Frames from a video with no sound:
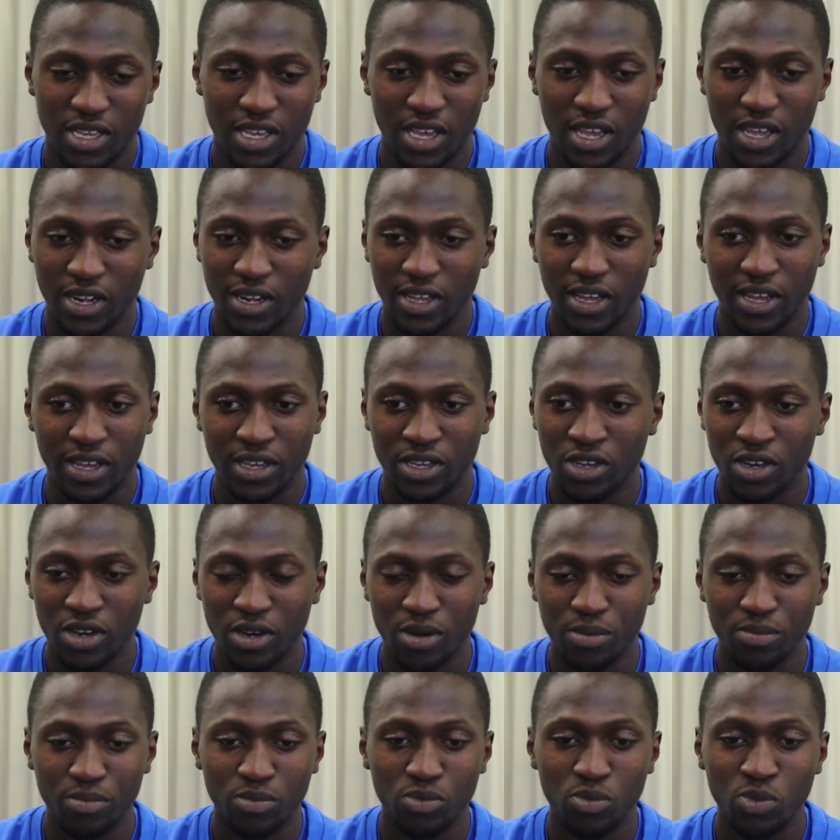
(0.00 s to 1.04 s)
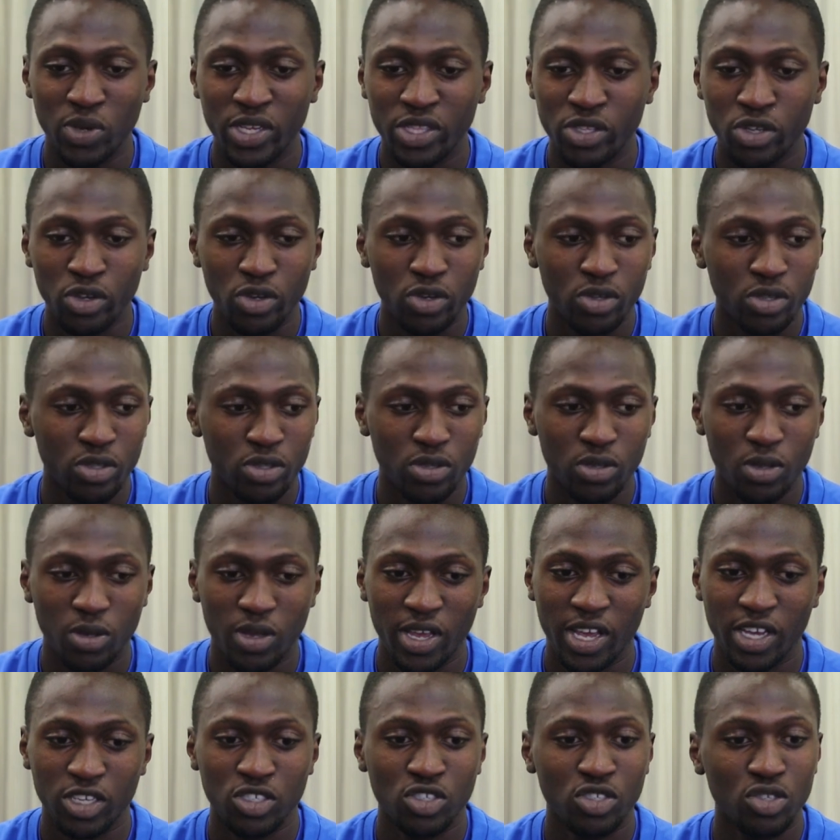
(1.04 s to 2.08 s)
Yeah, like we do
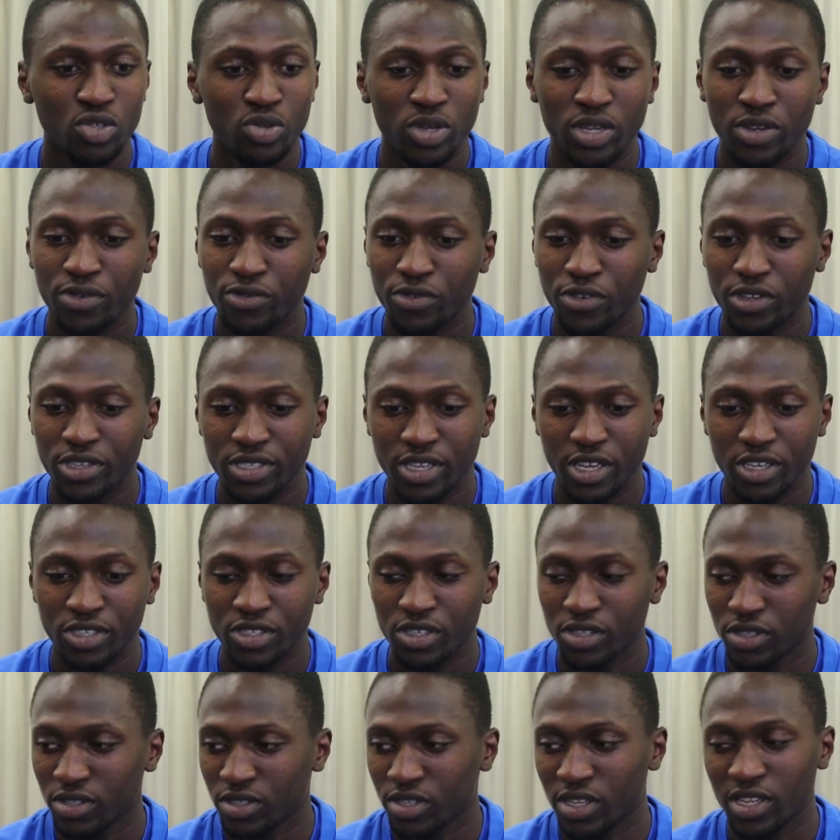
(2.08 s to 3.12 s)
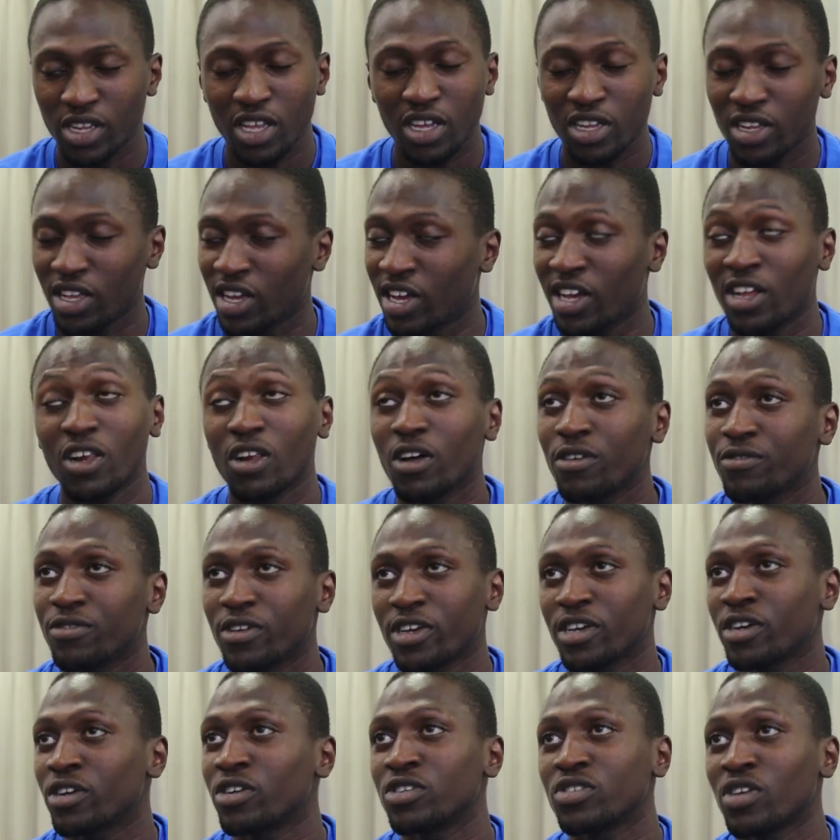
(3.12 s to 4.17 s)
extra 23 sessions, and I love
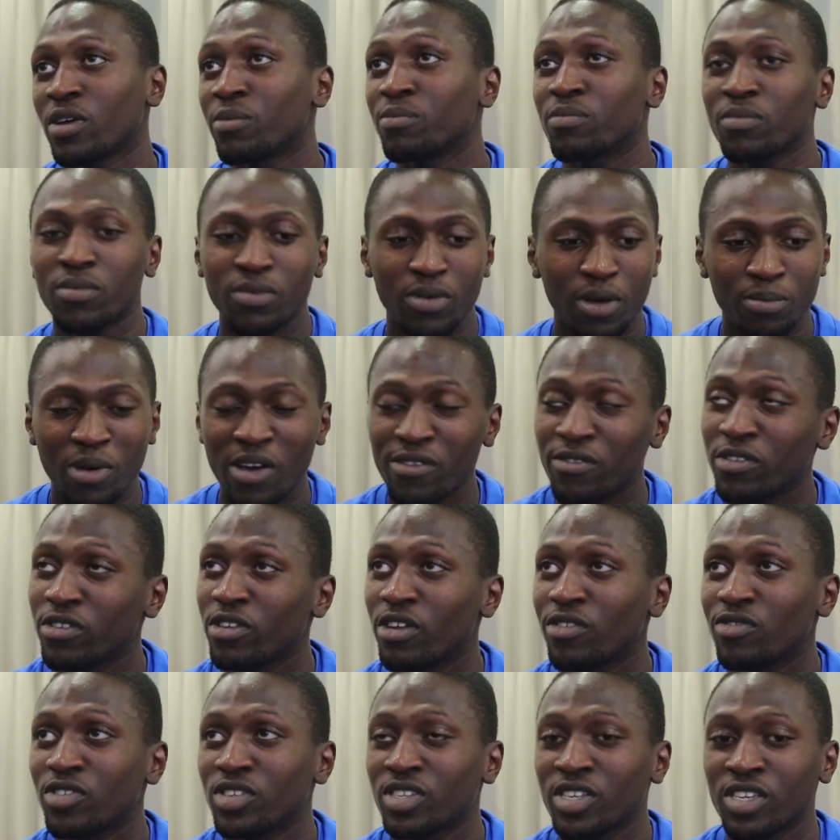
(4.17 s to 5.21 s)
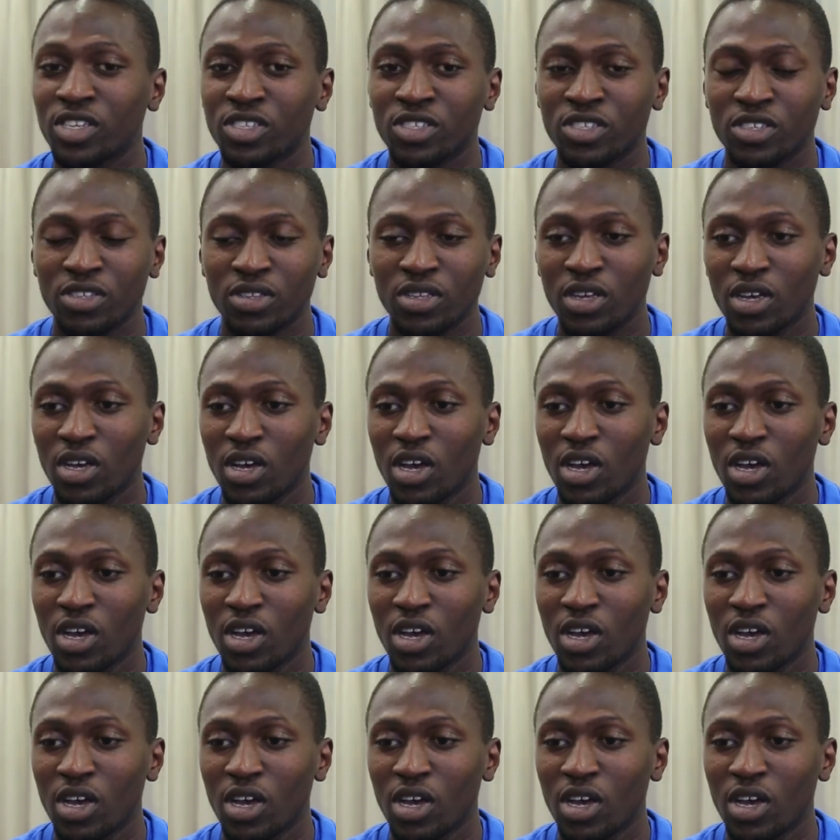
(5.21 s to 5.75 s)
it because I'm having another session.